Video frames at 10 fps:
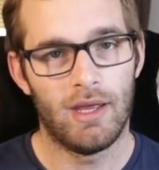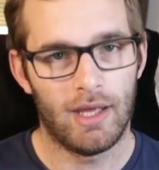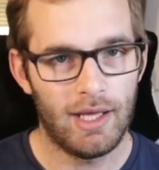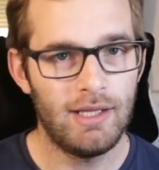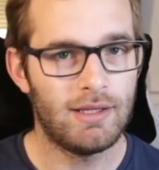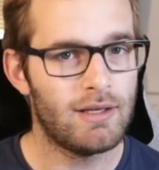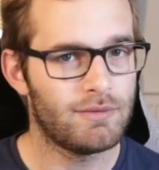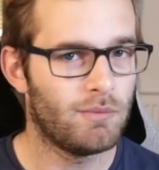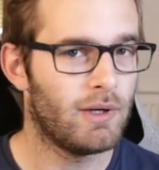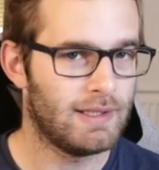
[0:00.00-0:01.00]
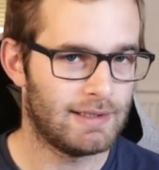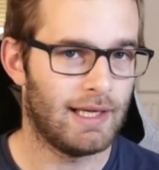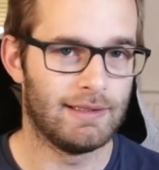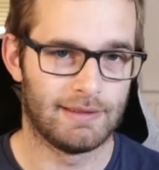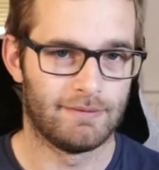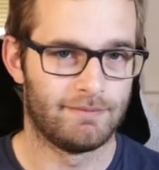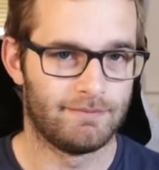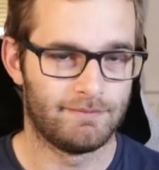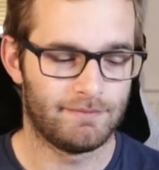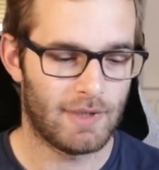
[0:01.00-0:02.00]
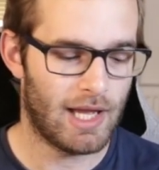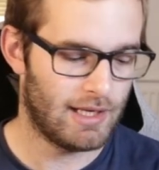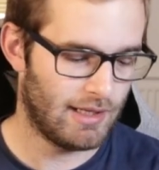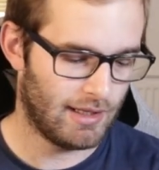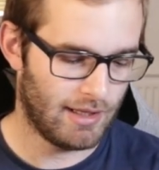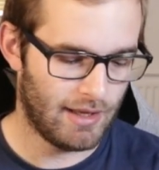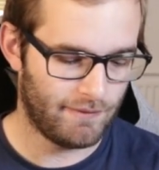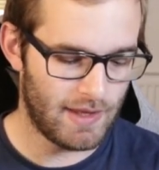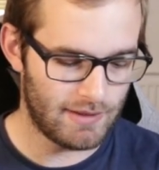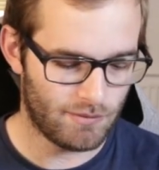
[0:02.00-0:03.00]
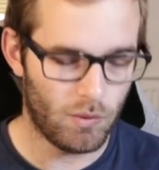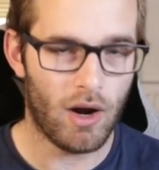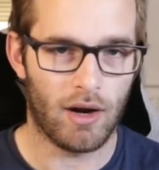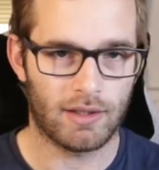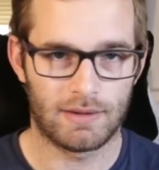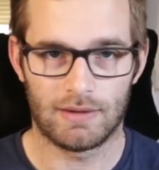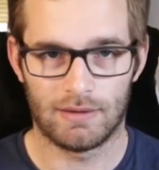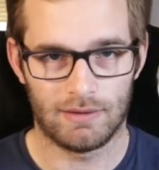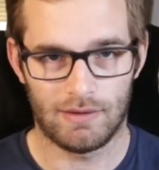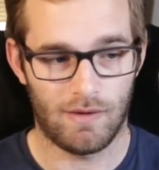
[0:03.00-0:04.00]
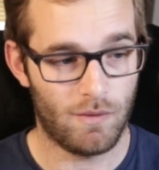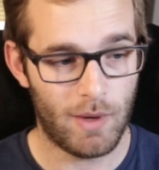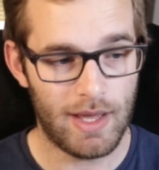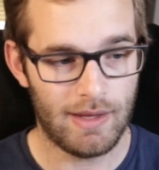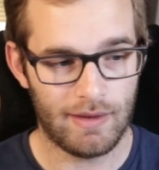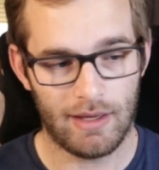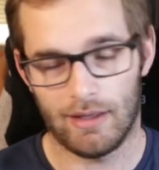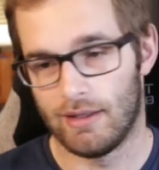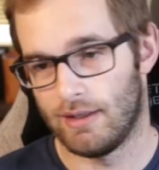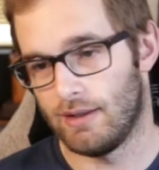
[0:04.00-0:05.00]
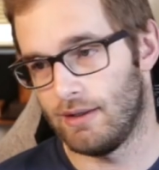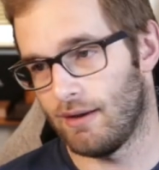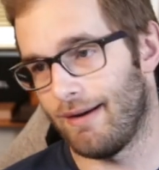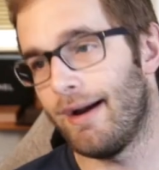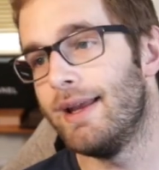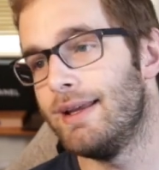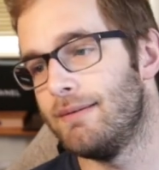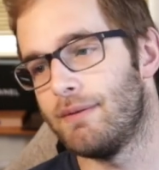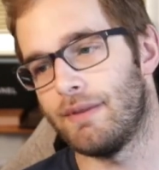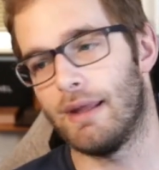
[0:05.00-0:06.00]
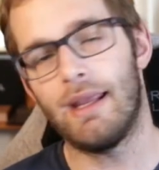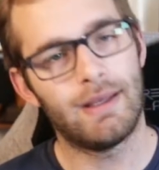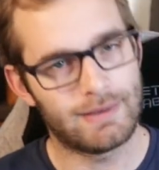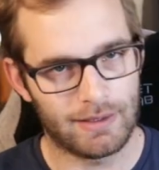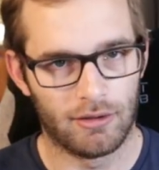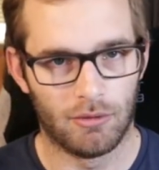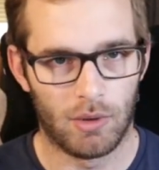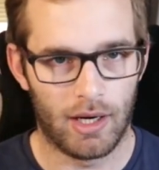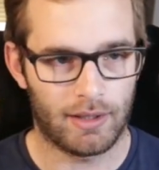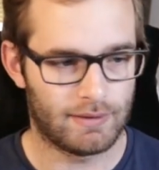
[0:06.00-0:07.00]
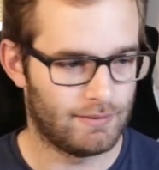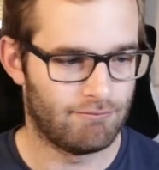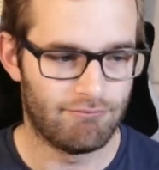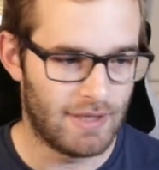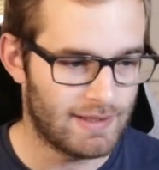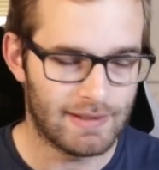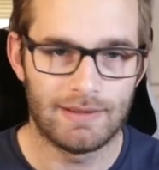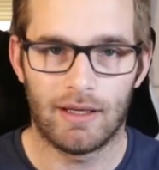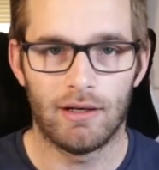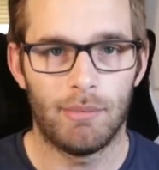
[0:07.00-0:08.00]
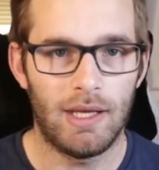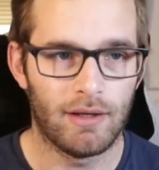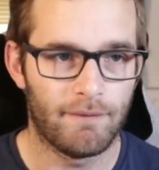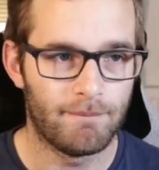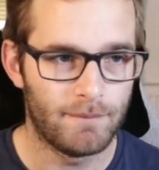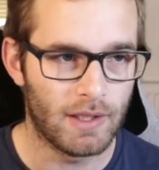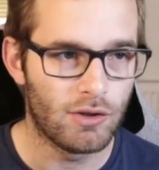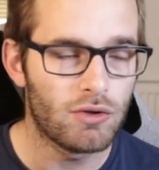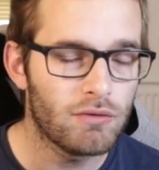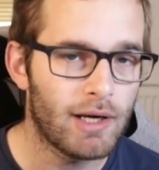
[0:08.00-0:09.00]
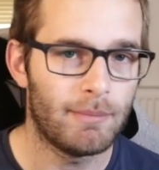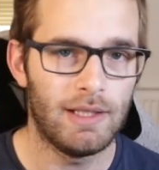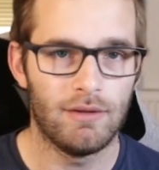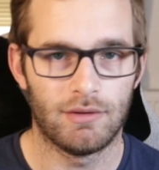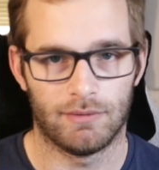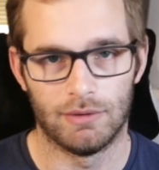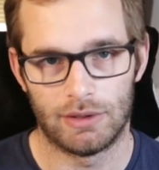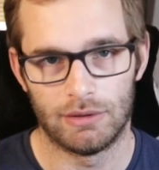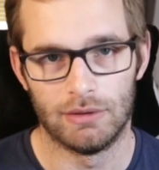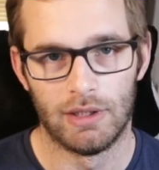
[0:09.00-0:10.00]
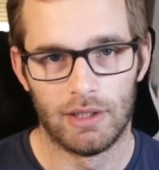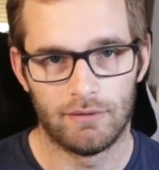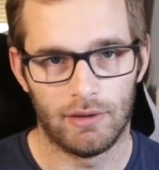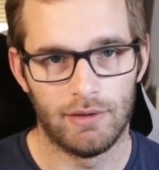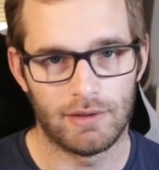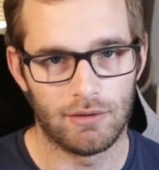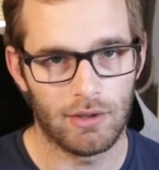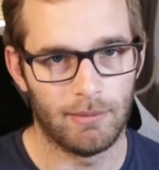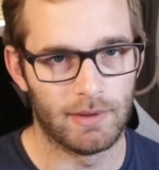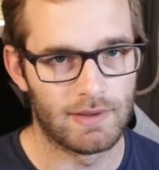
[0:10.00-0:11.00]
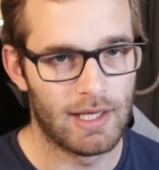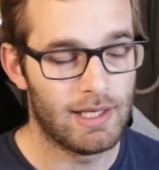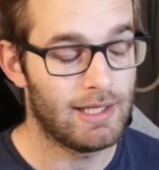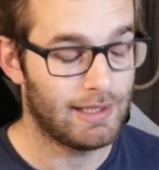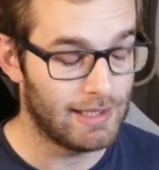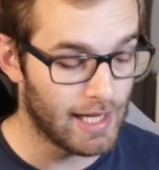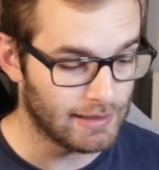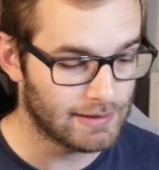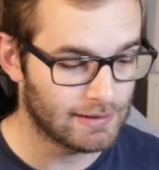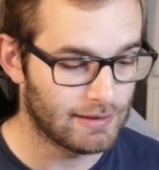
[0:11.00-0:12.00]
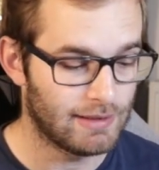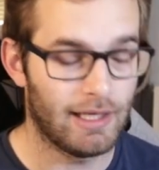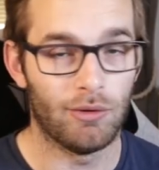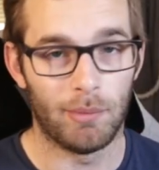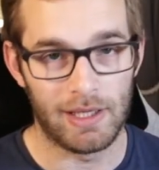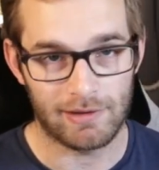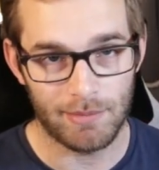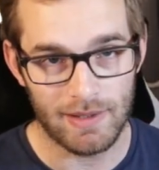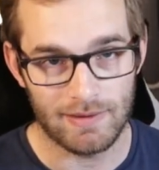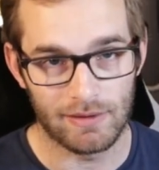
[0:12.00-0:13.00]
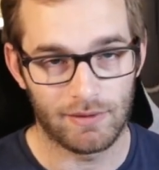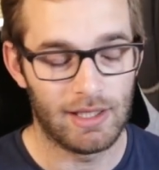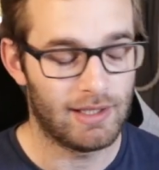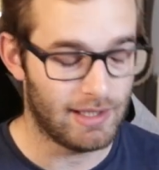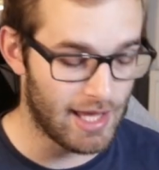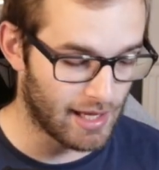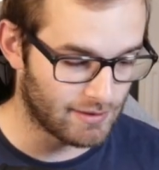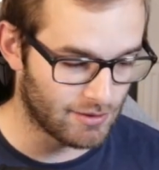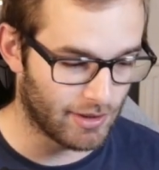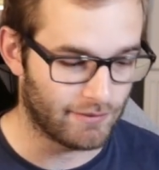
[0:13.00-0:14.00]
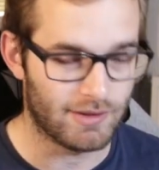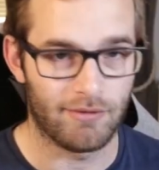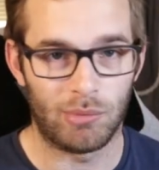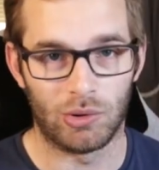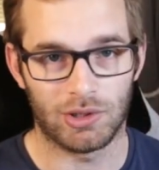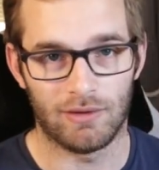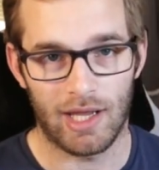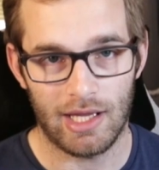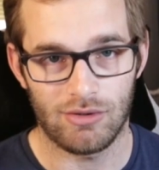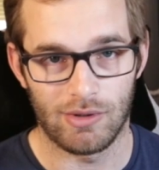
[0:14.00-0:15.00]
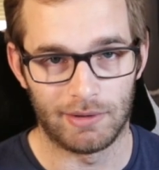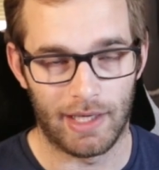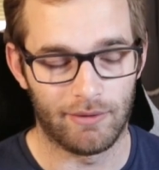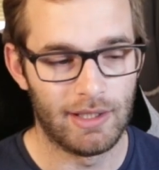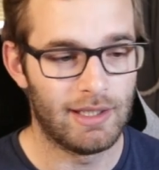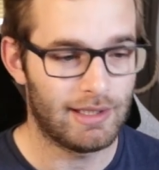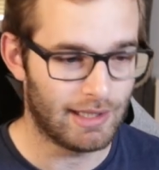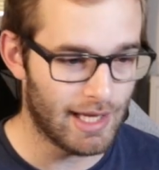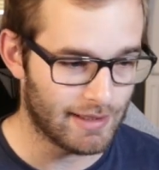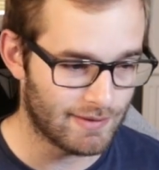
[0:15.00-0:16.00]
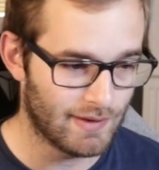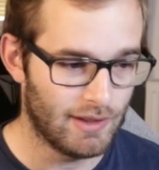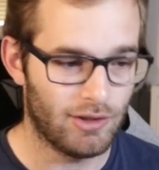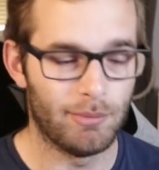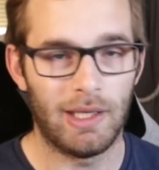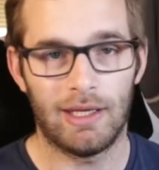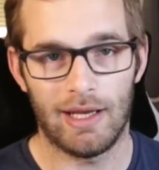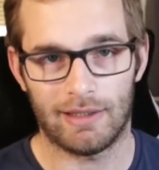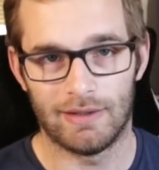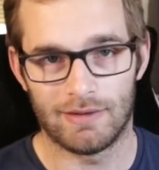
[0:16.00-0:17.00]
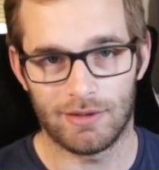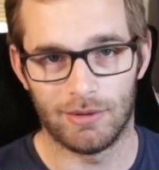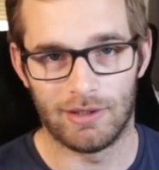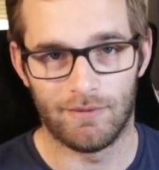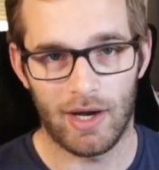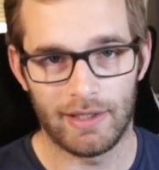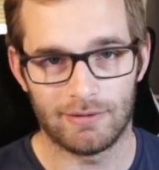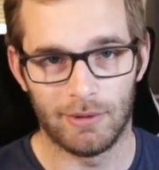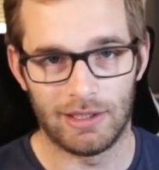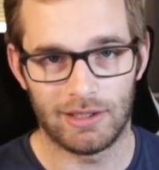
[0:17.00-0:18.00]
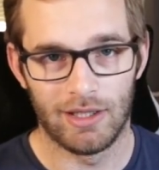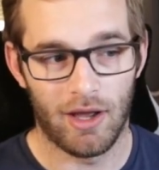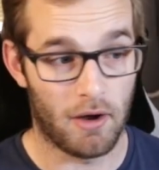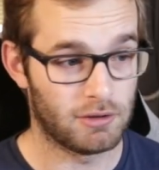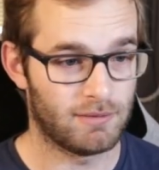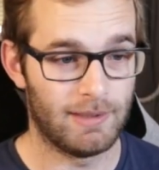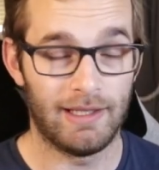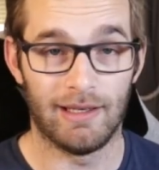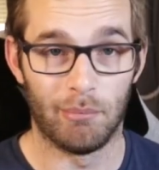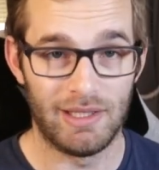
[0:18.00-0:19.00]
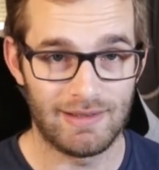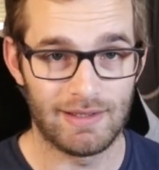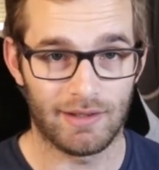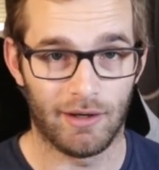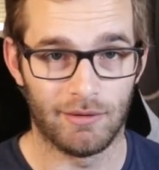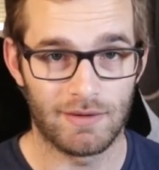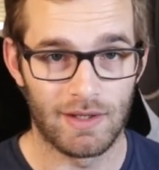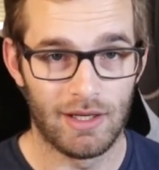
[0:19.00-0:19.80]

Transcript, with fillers: He does what he says. And if this works to the way that I think it's going to work, this is going to be an incredibly useful tool for lucid dreamers. Yes, it will be expensive. Yes, you'll have to have a portion of your head drilled out. Yes, you'll be connected to a device which ultimately a business owns.